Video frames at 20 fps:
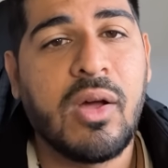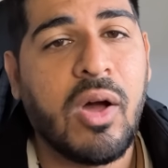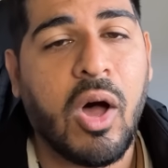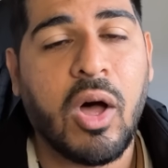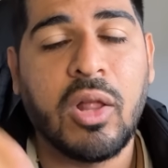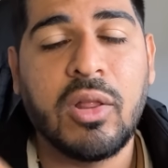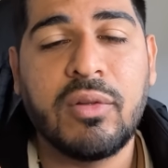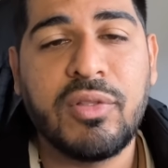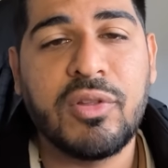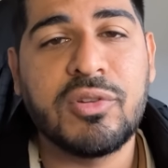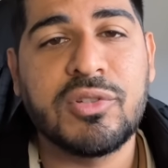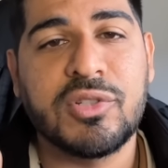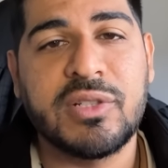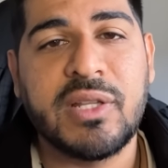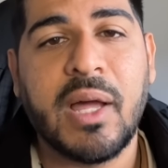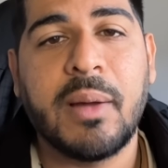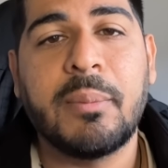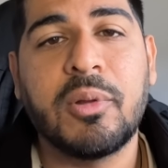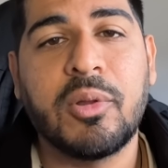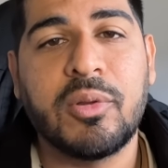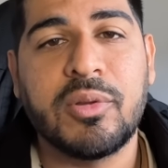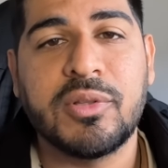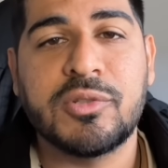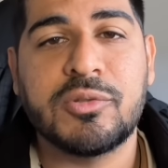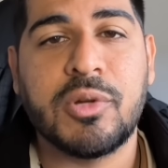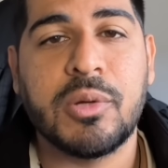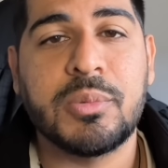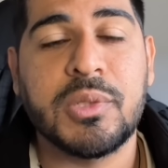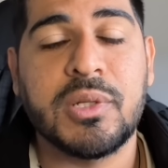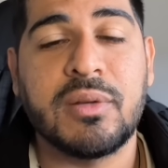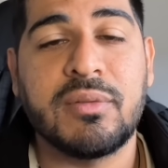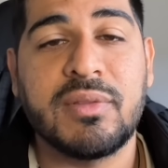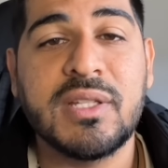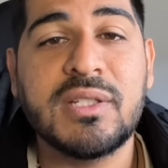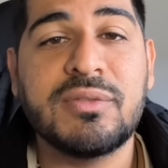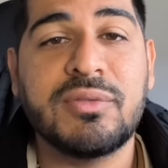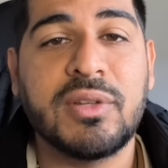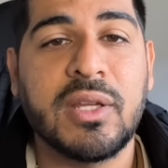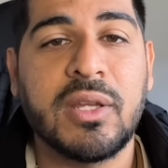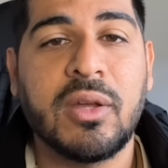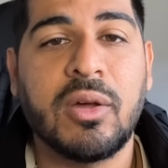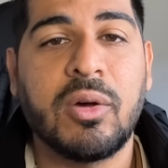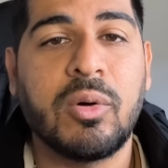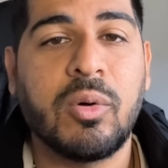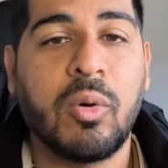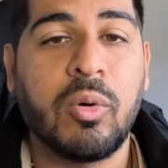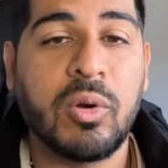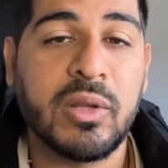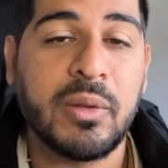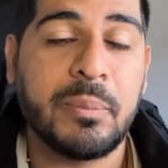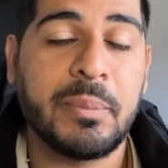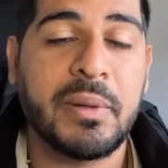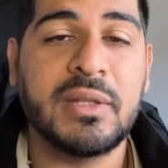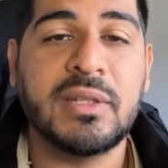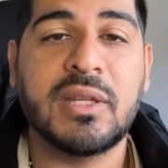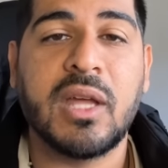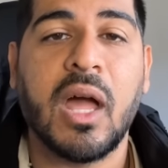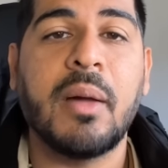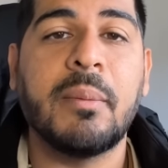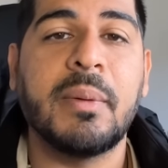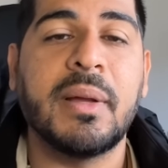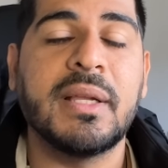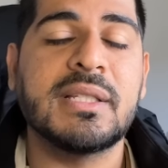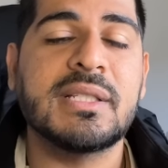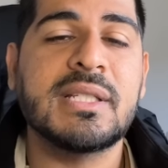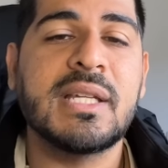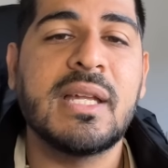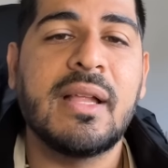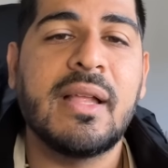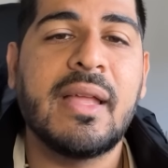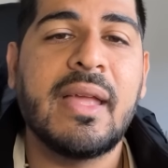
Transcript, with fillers: All of those are down below in the description of this video or in the pinned comments.